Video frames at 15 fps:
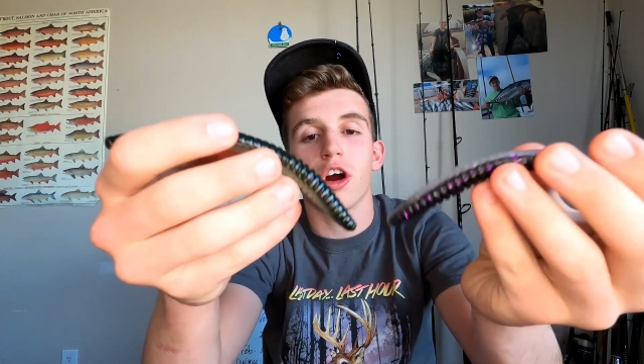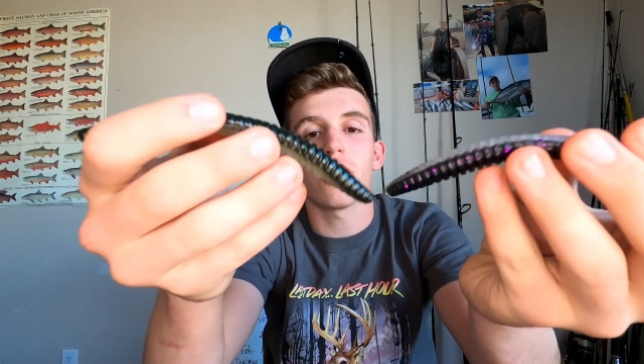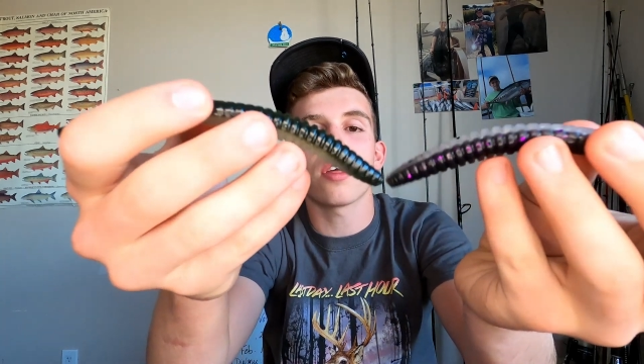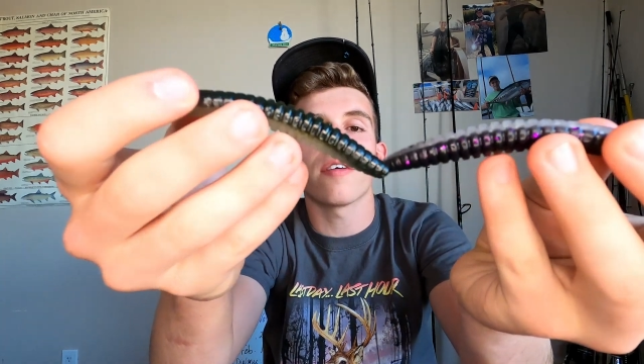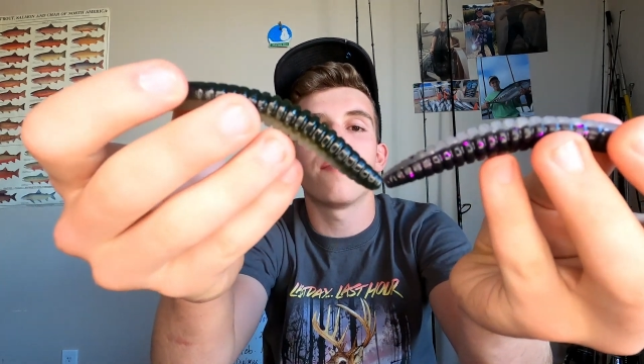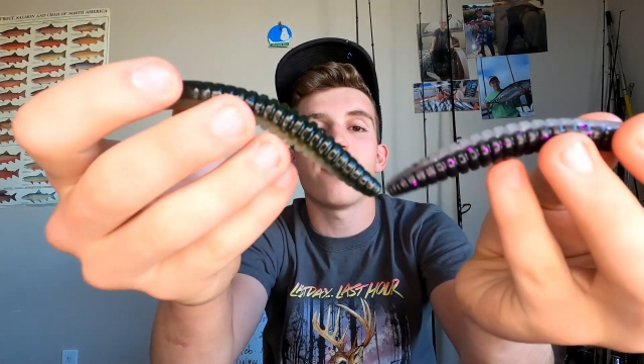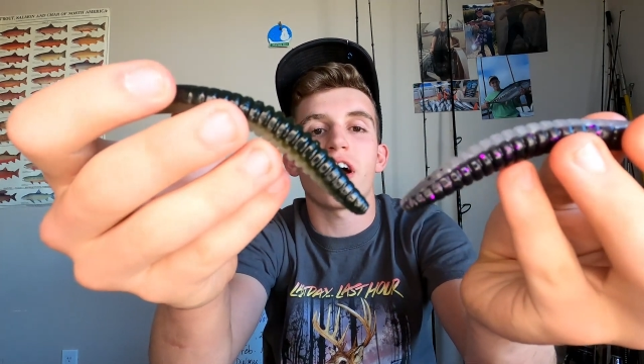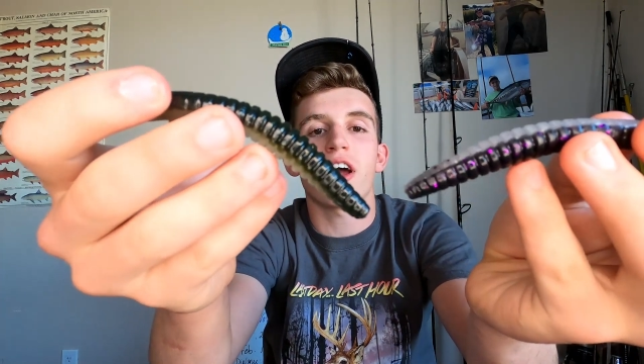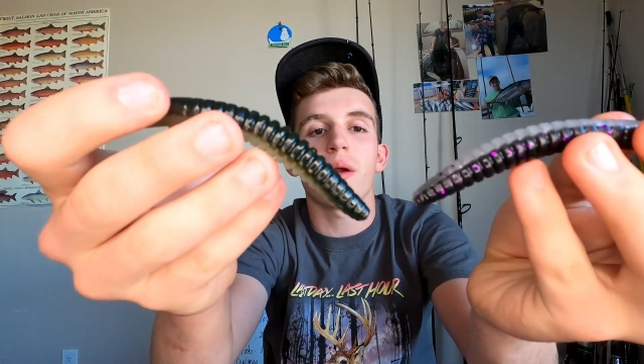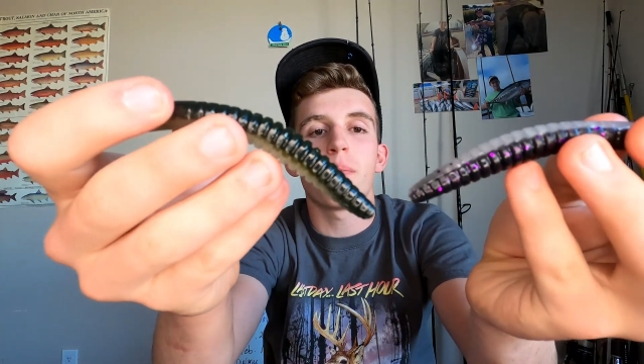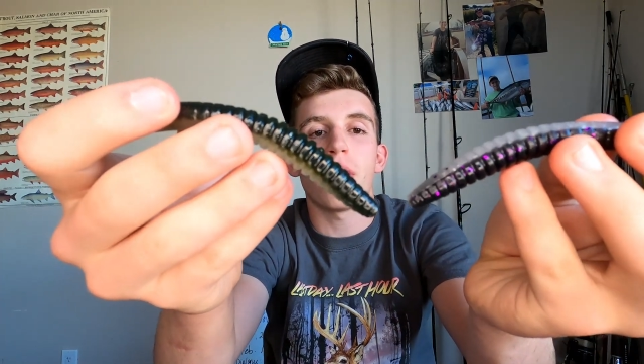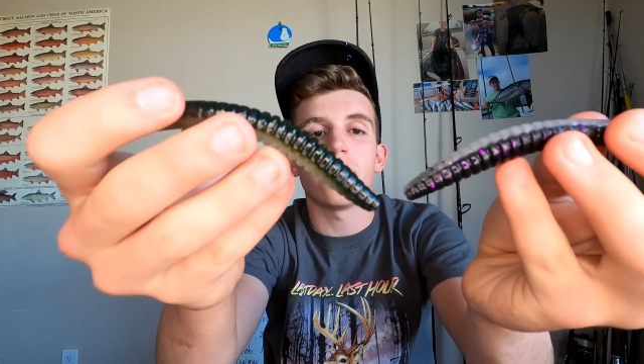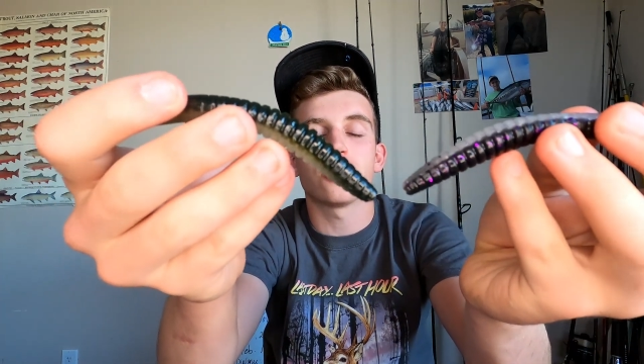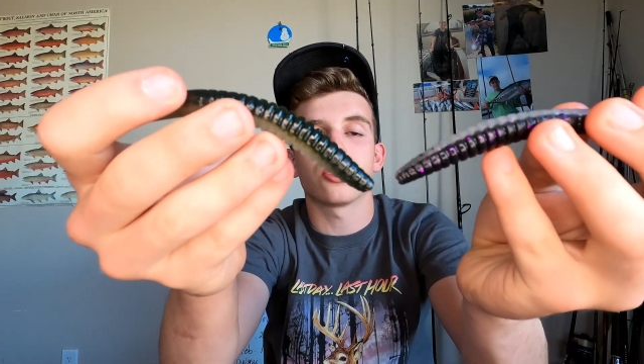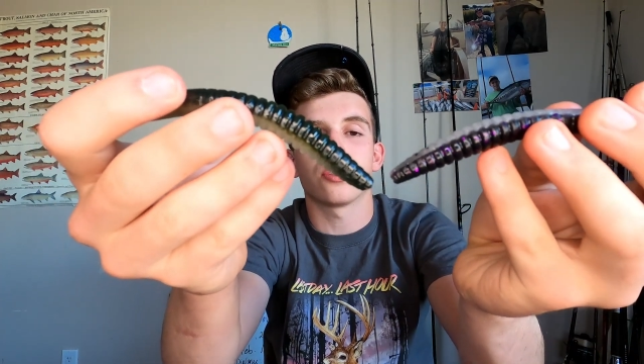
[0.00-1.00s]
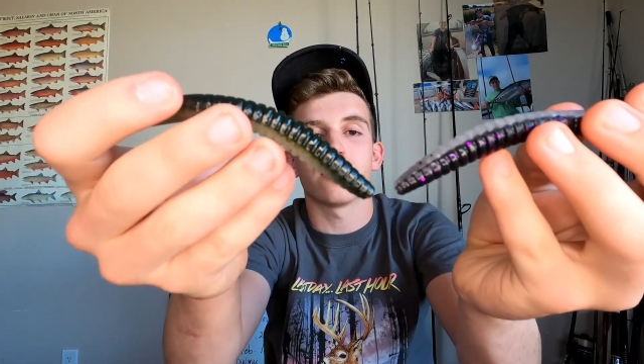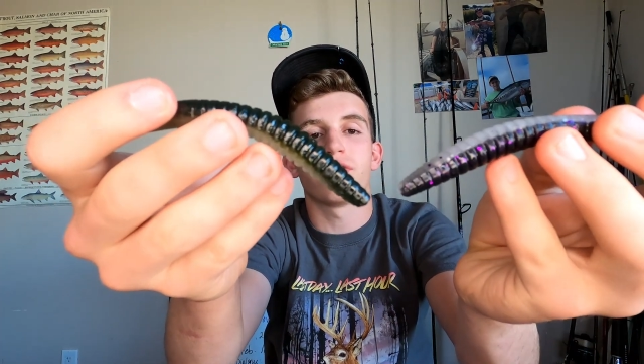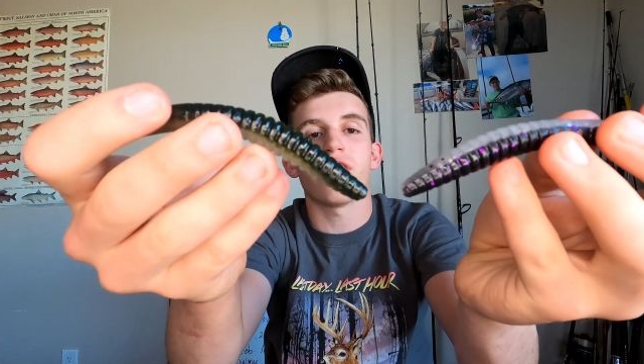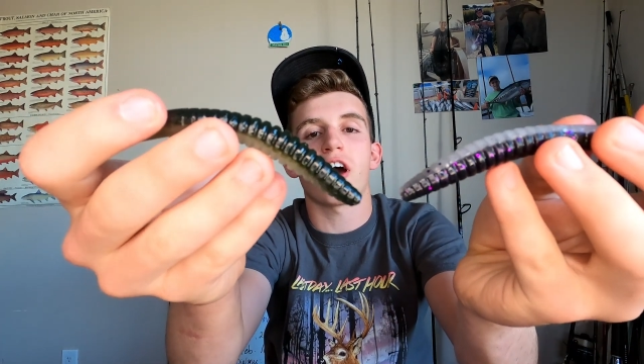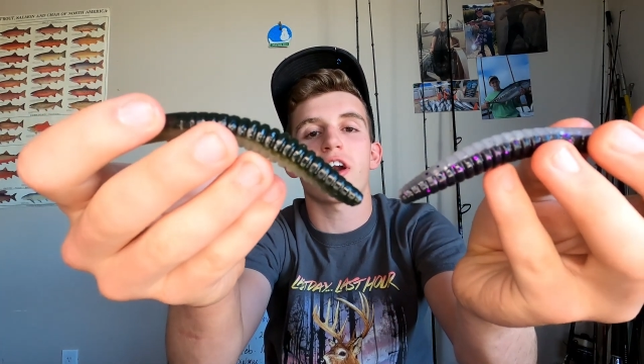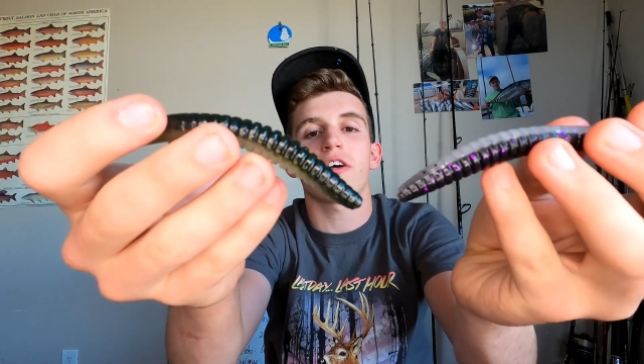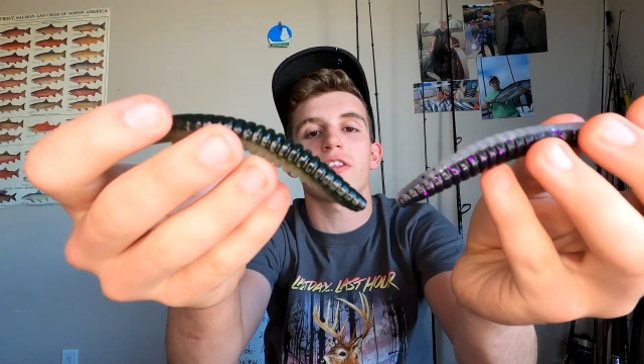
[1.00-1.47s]
They're already a fatter bait, so
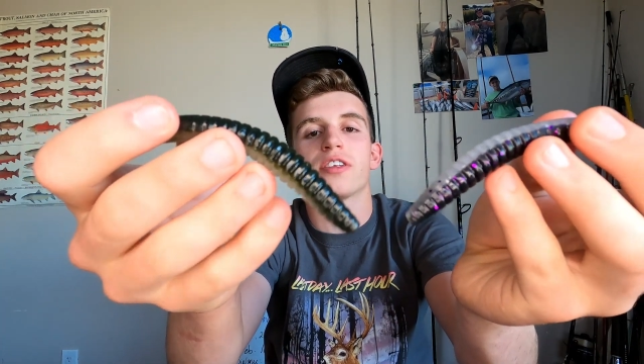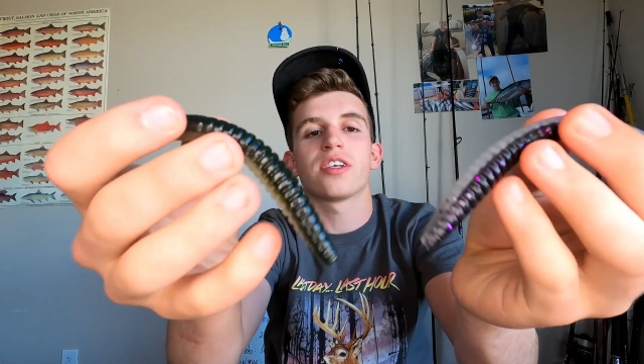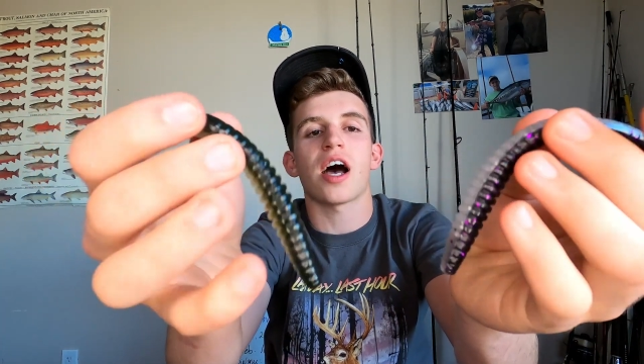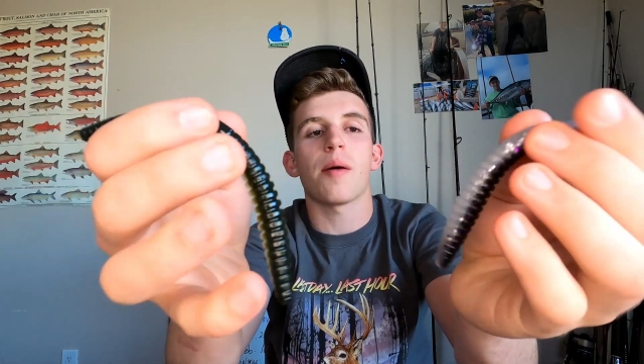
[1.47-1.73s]
they're fatter at the